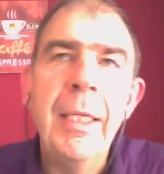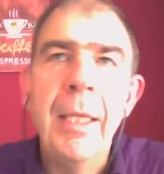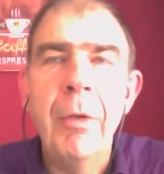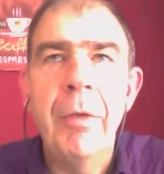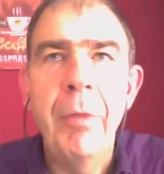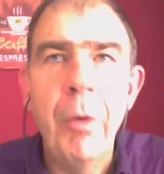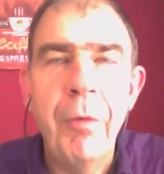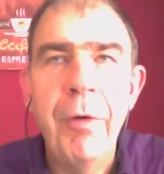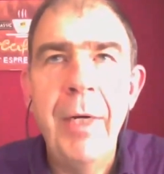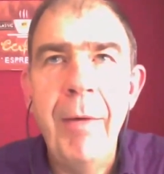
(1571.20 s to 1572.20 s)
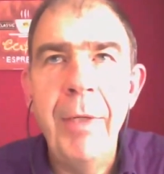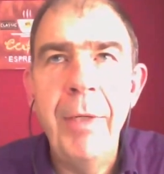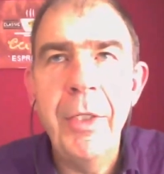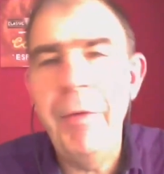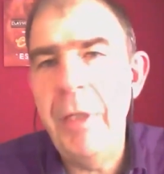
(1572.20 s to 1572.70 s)
look for
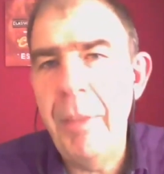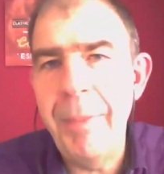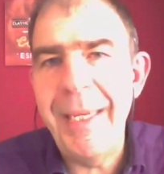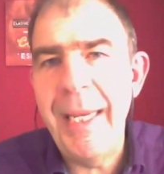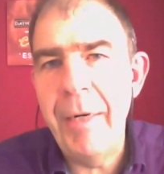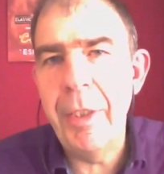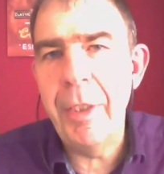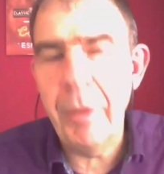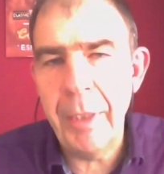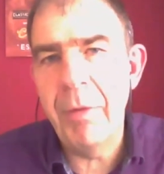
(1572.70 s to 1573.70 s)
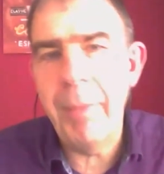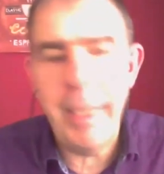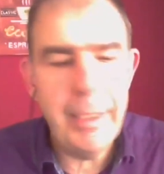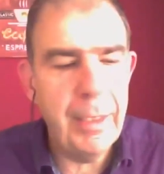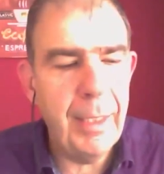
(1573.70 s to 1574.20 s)
areas. If you're a beginner and you're looking for
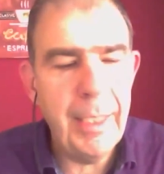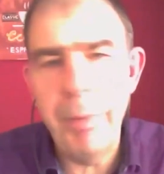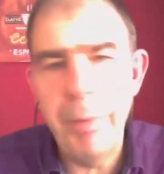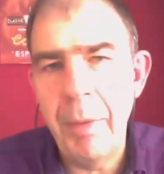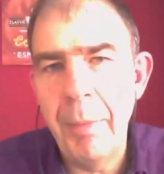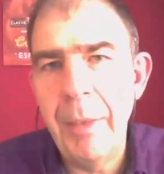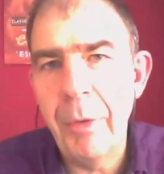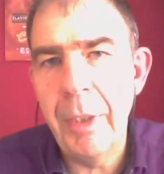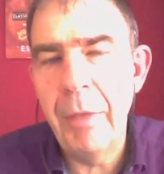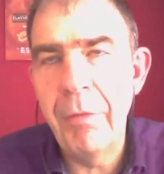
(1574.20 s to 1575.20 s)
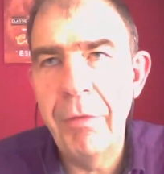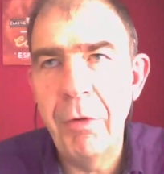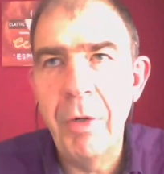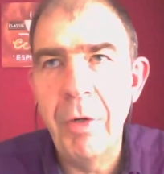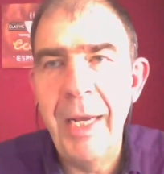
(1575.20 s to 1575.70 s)
buy to let, you're probably looking
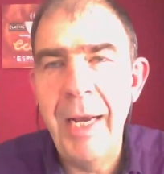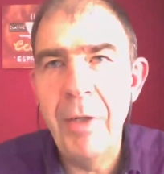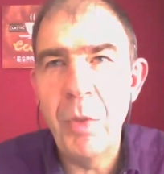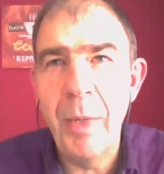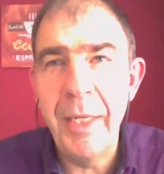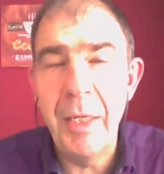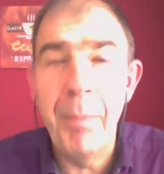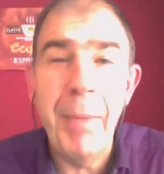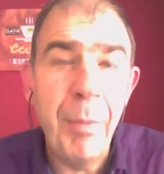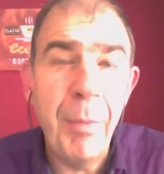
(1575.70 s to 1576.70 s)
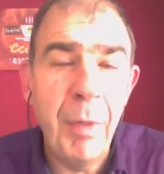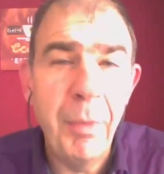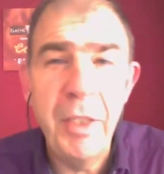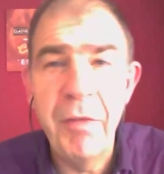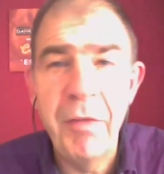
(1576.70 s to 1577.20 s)
for areas where you can buy
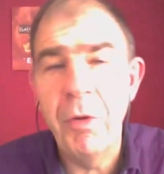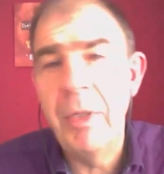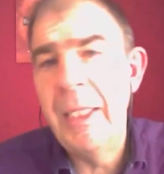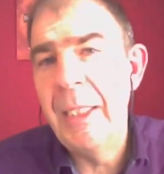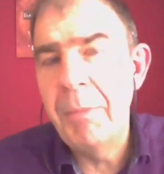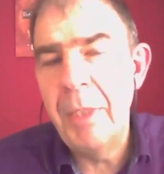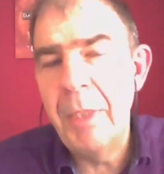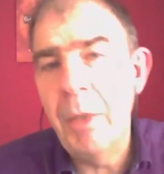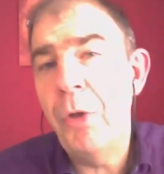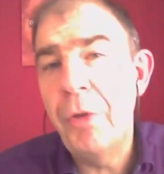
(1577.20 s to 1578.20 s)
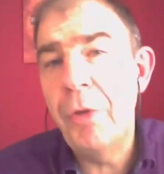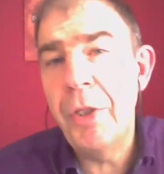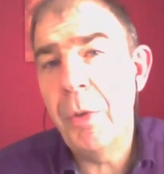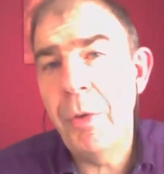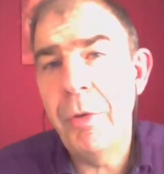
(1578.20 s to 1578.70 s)
properties for 100
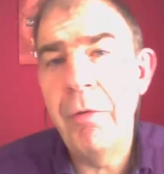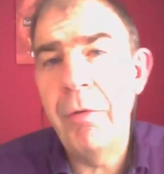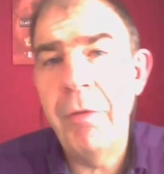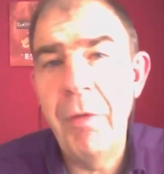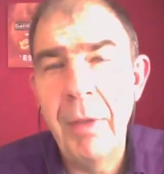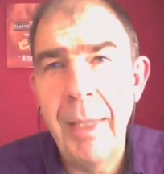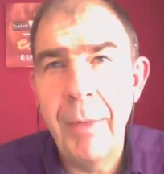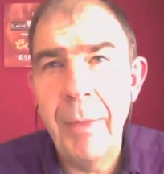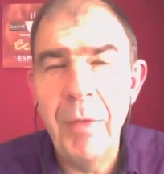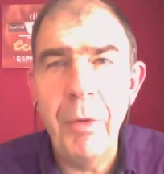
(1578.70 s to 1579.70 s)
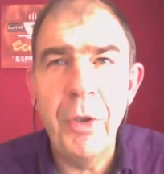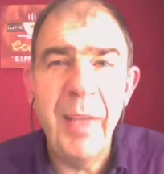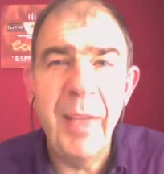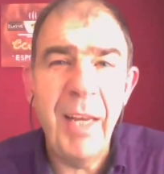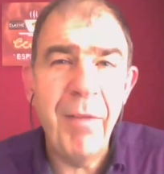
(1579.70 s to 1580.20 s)
to 150,000. You've also
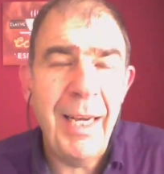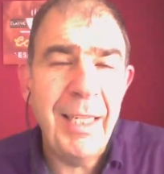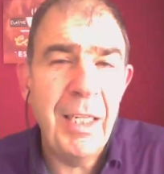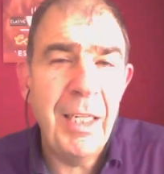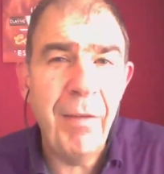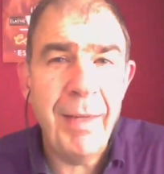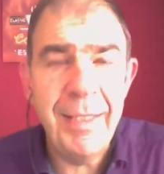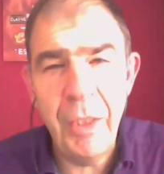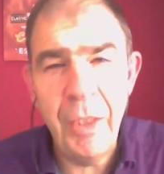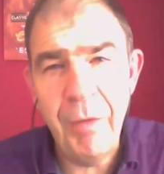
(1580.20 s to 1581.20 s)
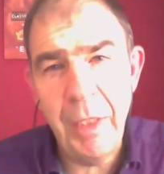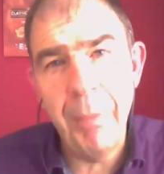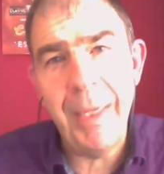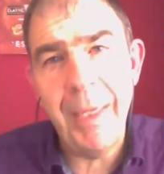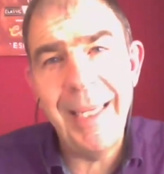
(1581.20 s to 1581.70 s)
got the added advantage if you can
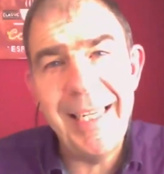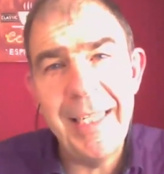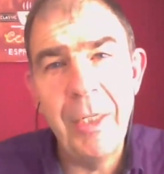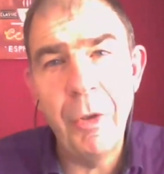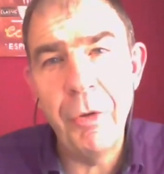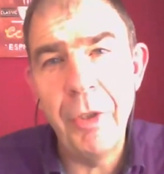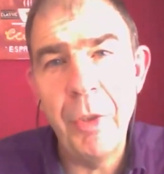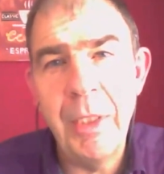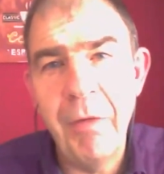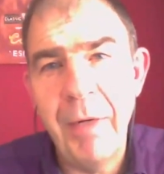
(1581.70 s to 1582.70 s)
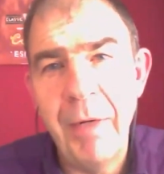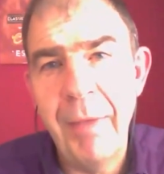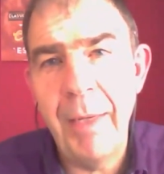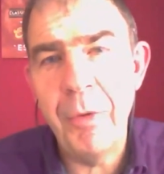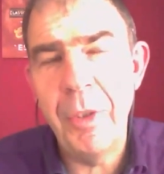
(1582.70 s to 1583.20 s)
buy less than
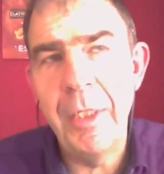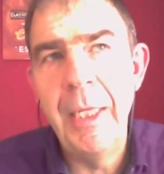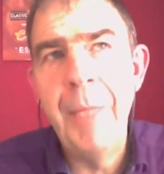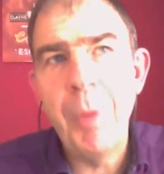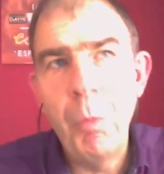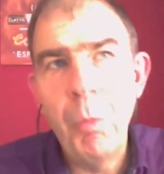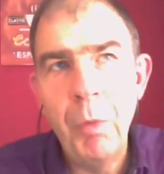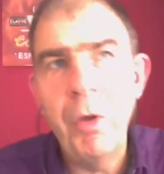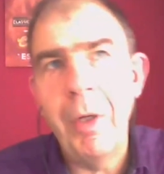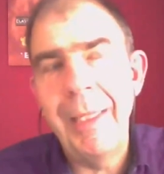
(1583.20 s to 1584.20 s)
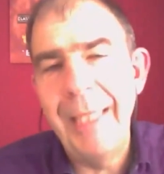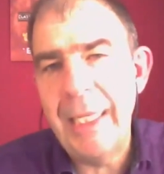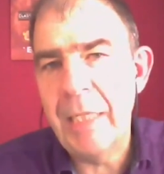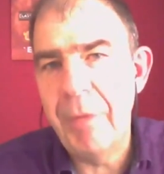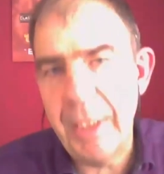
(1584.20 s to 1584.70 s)
125,000. We've got
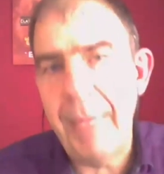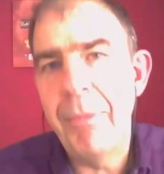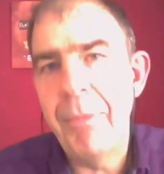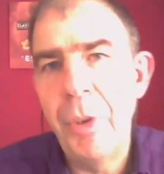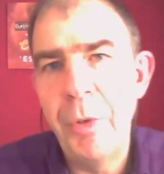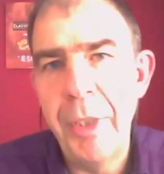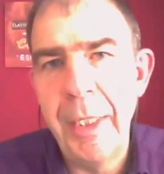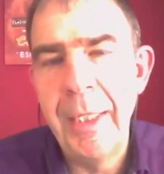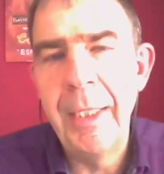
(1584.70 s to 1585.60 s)
less of a stamp duty